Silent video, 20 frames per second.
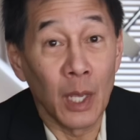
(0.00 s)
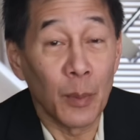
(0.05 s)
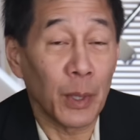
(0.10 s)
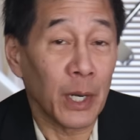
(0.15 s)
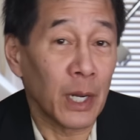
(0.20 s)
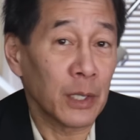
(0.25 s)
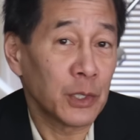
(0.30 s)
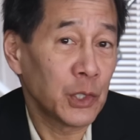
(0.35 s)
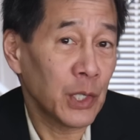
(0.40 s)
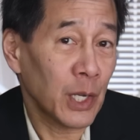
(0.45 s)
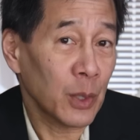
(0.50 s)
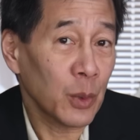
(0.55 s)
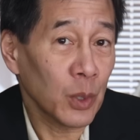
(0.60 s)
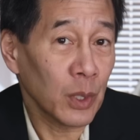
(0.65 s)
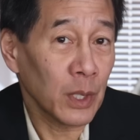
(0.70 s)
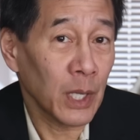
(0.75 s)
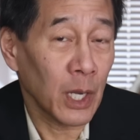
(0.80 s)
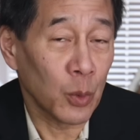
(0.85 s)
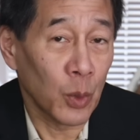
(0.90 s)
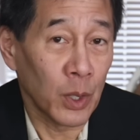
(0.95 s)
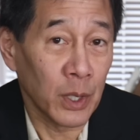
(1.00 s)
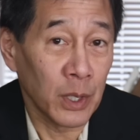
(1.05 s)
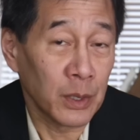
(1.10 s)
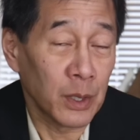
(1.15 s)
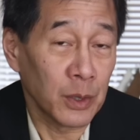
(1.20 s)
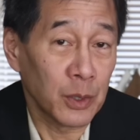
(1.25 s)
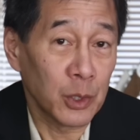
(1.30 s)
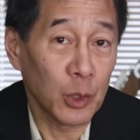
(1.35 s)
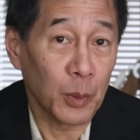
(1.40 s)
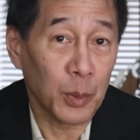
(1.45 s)
but generally I run
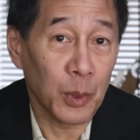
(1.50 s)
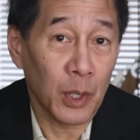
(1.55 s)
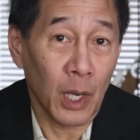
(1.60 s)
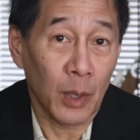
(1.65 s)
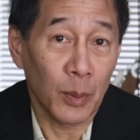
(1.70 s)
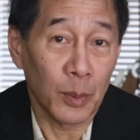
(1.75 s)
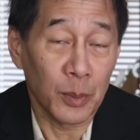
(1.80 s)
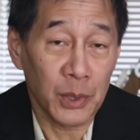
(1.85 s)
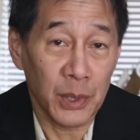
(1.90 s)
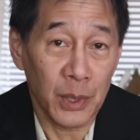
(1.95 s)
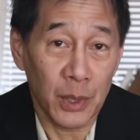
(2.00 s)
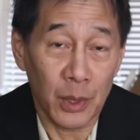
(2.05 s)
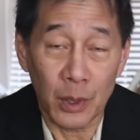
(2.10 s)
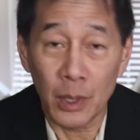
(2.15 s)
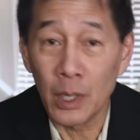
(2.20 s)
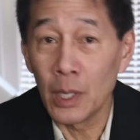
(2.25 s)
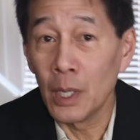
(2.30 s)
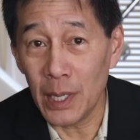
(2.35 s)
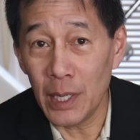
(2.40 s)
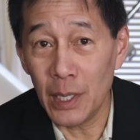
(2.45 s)
into two problems here.